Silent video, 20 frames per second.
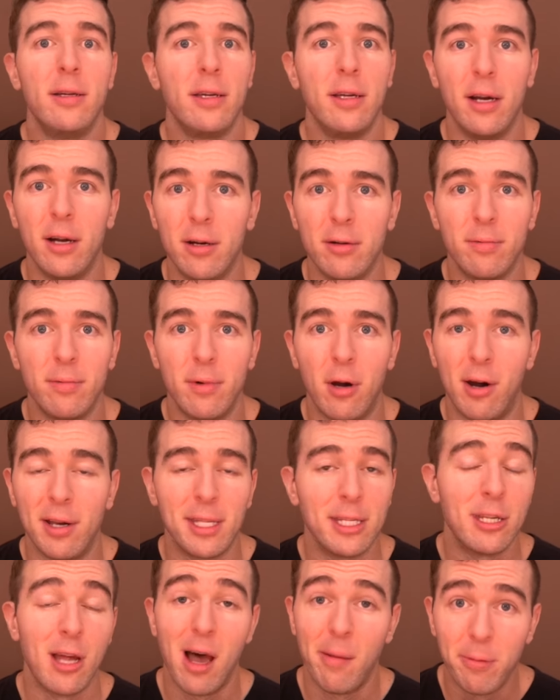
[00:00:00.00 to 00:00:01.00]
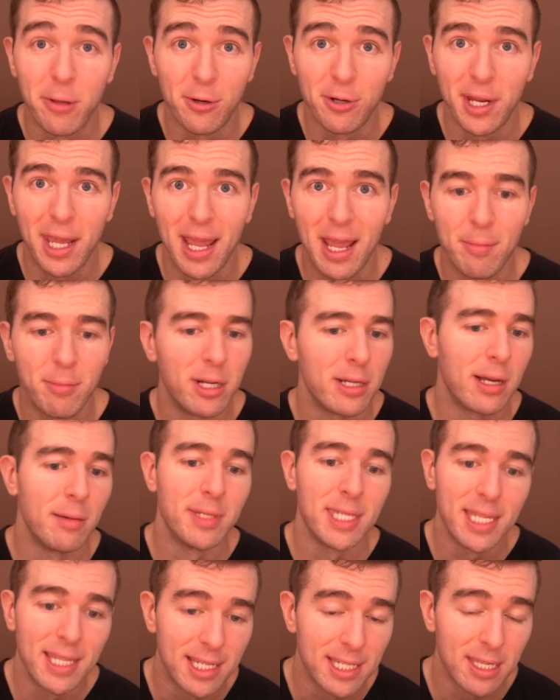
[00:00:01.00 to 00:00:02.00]
you know, are at the top of their game when it
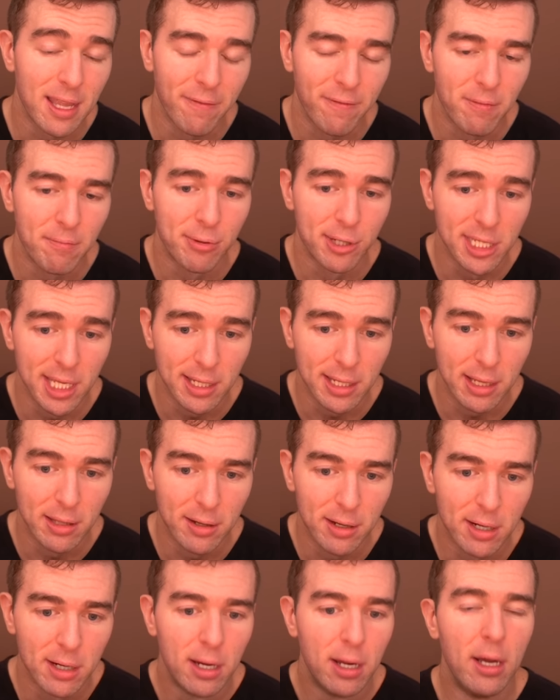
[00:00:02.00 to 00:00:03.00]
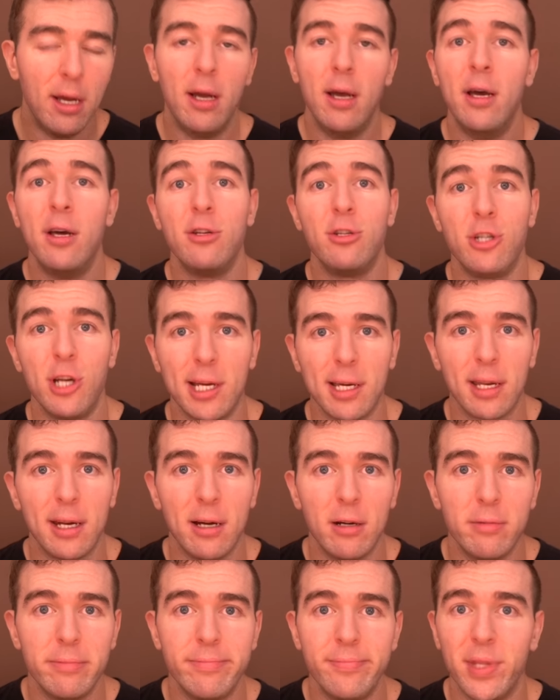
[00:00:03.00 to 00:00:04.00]
comes to this stuff in particular, check
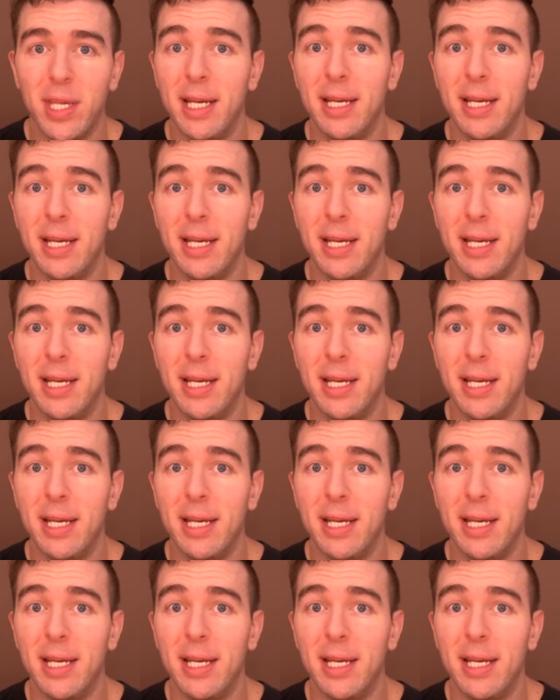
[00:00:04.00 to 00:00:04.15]
it out.